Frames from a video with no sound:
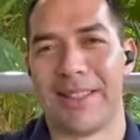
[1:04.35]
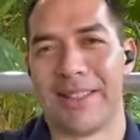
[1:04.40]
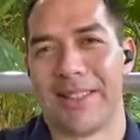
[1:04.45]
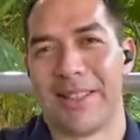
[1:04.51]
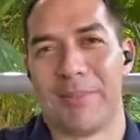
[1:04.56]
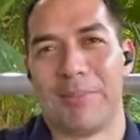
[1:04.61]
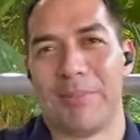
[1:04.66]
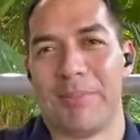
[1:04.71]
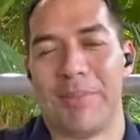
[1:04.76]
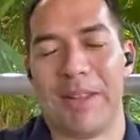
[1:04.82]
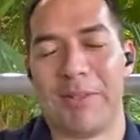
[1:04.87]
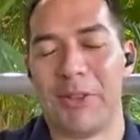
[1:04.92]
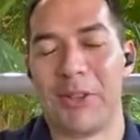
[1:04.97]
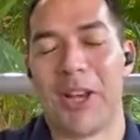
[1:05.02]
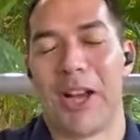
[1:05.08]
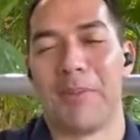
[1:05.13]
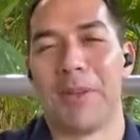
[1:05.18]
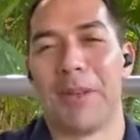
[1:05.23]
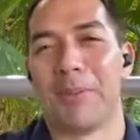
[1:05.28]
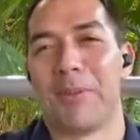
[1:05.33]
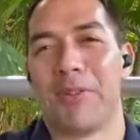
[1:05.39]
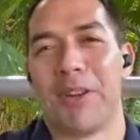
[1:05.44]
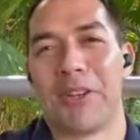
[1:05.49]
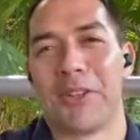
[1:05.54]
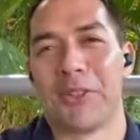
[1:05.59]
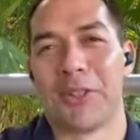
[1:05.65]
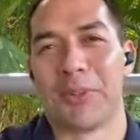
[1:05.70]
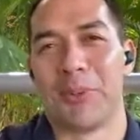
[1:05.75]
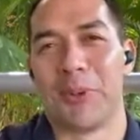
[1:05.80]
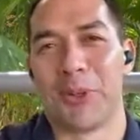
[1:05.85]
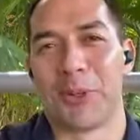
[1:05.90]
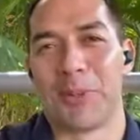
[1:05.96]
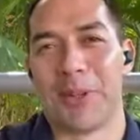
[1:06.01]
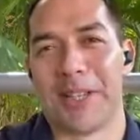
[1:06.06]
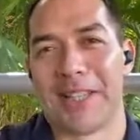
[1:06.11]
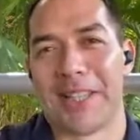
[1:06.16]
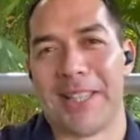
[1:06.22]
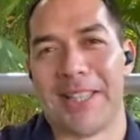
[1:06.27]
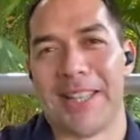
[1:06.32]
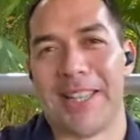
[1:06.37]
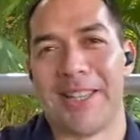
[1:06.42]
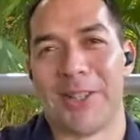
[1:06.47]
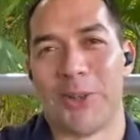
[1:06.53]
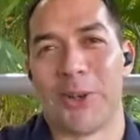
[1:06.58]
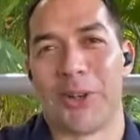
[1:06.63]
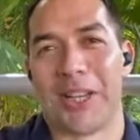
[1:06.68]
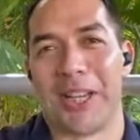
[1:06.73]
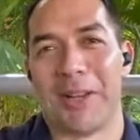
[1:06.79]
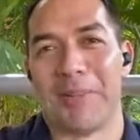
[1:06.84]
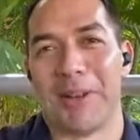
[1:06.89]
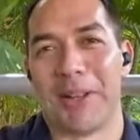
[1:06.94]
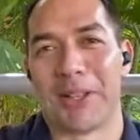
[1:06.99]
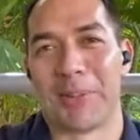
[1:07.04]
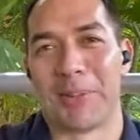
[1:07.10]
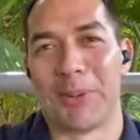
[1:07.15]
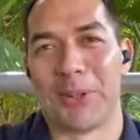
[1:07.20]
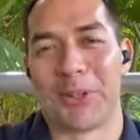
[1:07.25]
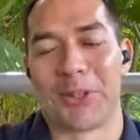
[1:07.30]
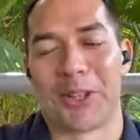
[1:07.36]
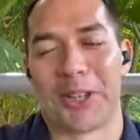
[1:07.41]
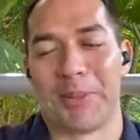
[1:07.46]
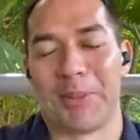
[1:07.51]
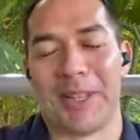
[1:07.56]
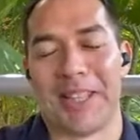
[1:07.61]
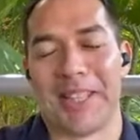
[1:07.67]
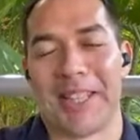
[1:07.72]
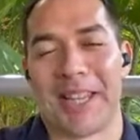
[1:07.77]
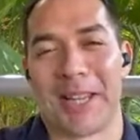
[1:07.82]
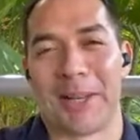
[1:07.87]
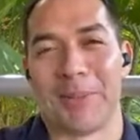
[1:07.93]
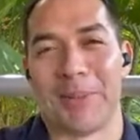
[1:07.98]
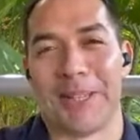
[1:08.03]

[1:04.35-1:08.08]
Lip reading: if you can't be a professional sports person, then talking about sports got to be the second